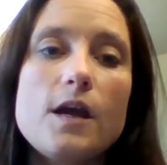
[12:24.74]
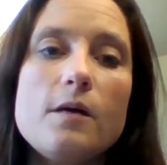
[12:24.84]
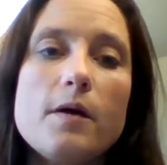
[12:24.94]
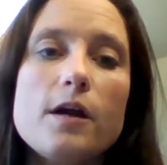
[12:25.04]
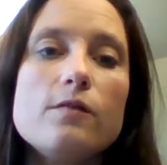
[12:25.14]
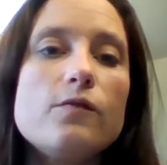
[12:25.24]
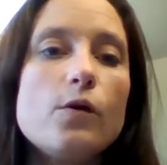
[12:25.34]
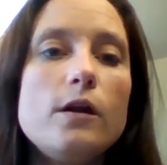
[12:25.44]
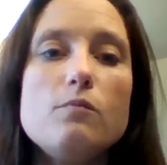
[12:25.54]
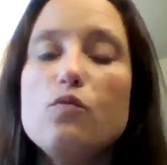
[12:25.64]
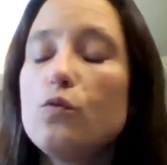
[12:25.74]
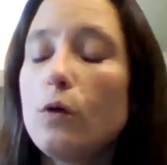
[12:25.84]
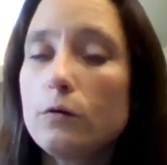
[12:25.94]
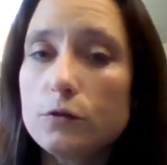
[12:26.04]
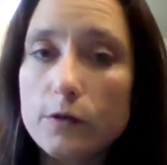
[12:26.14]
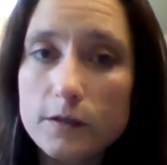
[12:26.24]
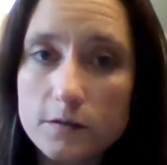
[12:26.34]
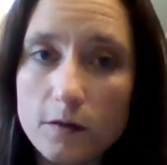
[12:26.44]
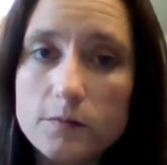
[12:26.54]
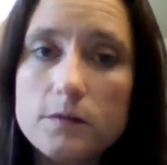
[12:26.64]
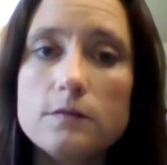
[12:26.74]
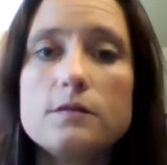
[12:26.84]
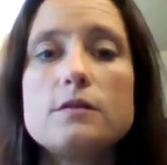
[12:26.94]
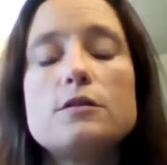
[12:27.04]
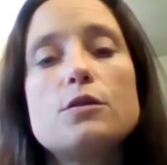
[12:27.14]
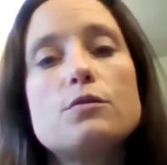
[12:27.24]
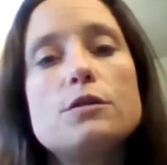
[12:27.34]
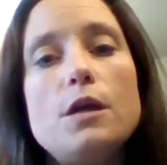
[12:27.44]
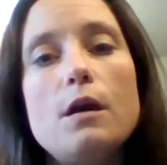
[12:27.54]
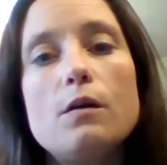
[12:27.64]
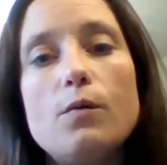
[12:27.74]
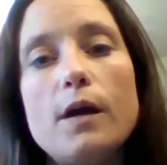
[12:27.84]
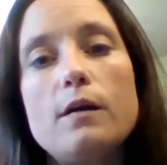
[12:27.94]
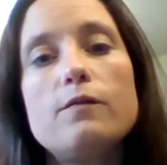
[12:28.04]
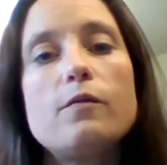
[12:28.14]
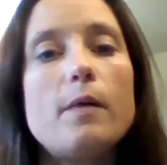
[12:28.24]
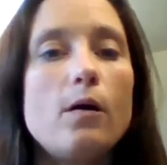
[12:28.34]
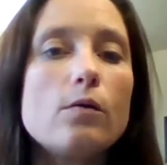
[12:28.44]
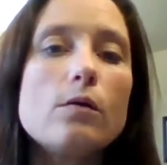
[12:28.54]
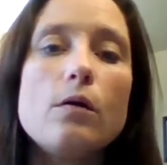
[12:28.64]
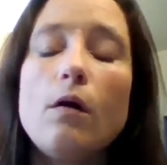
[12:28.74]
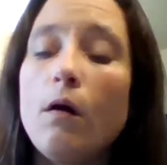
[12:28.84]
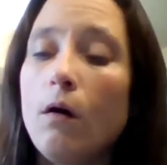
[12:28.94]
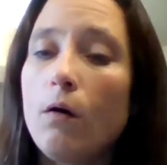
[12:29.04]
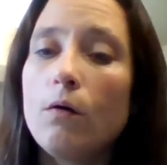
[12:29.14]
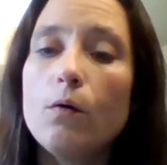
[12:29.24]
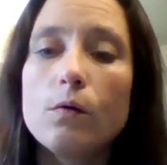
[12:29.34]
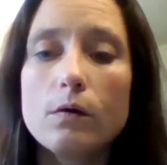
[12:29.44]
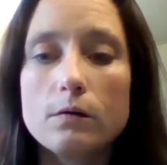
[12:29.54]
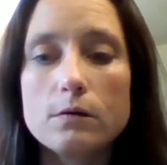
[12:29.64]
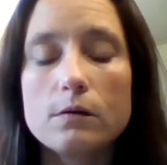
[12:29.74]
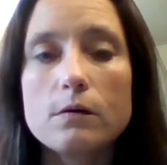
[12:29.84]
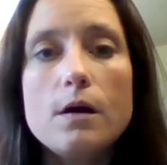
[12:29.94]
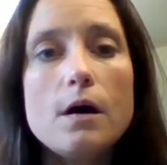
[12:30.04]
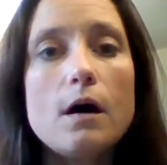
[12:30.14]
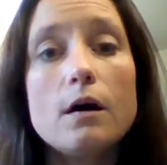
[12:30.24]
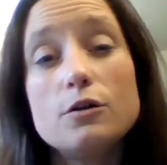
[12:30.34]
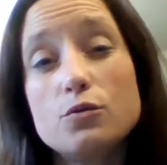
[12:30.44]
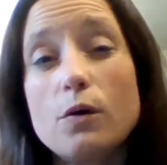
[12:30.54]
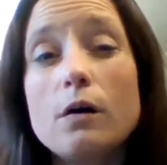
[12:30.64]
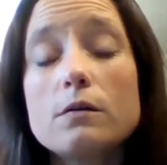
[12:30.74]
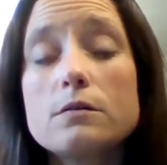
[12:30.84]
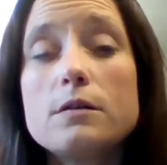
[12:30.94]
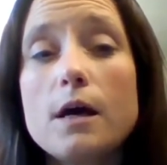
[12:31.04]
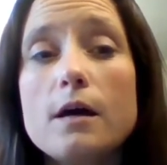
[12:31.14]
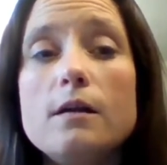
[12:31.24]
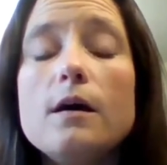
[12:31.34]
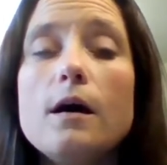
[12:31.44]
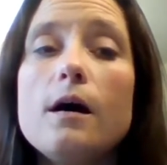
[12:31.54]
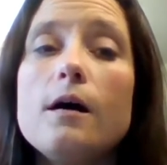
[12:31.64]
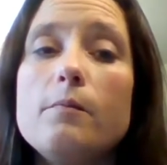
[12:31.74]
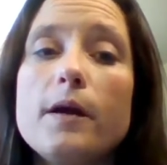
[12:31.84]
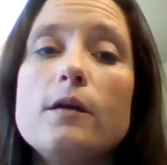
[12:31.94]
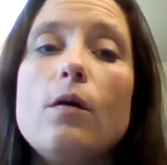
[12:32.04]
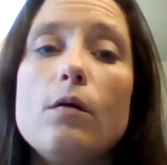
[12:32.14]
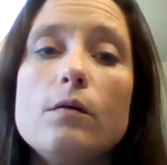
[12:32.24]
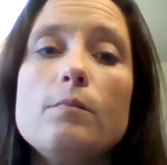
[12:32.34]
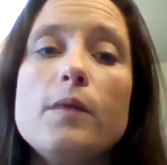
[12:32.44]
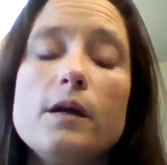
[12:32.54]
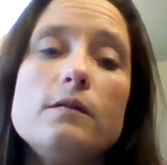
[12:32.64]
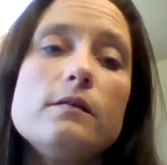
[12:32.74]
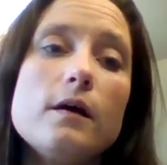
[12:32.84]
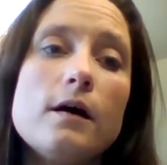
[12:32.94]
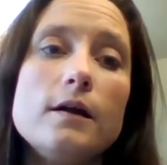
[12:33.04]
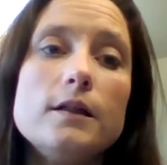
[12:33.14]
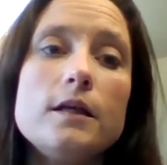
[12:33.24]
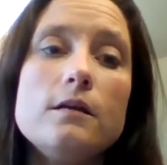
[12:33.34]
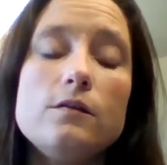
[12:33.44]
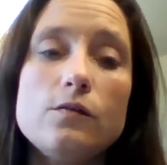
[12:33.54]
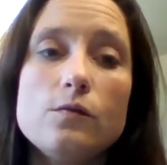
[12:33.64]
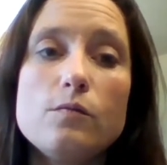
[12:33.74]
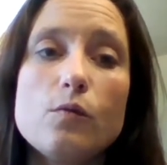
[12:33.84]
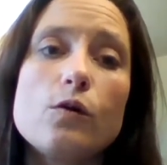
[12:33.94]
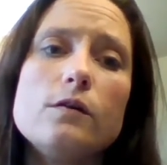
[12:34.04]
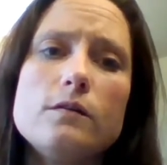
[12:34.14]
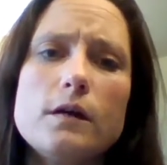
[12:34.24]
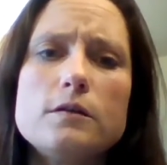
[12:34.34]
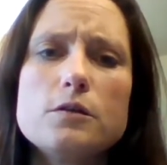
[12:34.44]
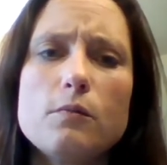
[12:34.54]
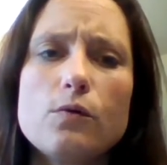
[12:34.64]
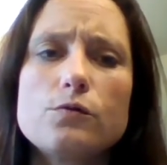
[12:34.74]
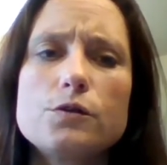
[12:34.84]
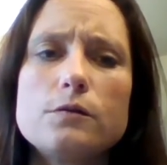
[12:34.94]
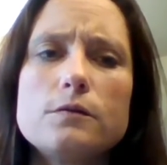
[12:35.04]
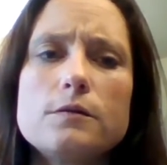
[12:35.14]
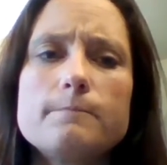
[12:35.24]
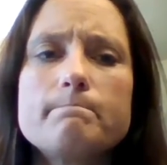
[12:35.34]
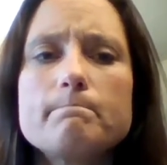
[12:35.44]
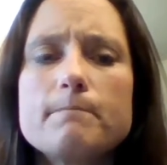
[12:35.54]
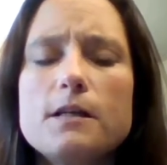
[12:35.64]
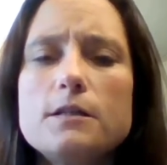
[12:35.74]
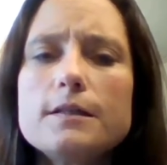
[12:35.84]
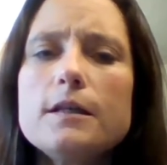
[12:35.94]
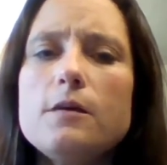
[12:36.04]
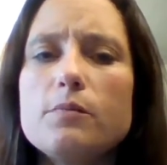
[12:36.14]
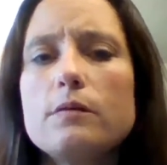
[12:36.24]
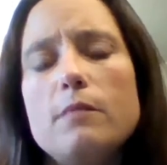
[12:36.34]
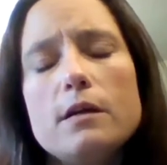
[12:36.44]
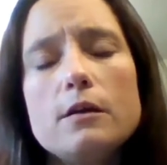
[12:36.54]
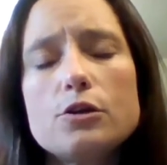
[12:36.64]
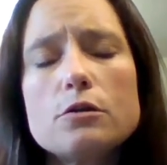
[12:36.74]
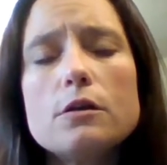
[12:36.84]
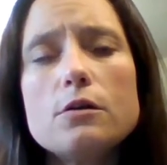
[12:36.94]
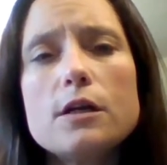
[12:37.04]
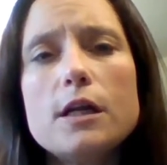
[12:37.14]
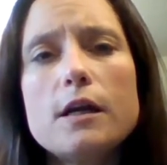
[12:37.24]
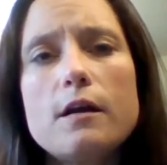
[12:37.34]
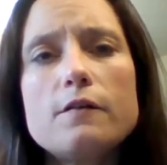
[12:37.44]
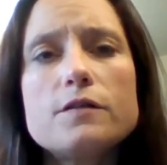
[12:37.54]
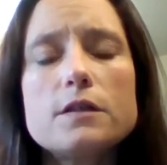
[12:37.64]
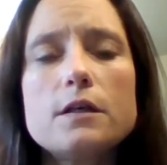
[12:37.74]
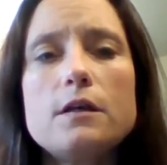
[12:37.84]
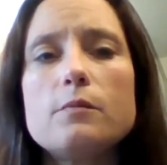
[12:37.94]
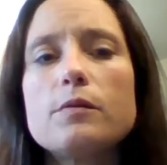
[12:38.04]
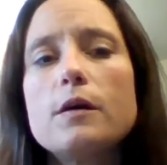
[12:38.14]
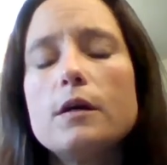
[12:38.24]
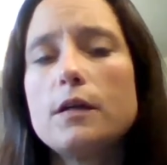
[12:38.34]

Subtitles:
Am I avoiding mood-altering substances? So staying away from alcohol or other drugs that might lead to more intense emotions. Sleep, making sure that you're getting enough sleep.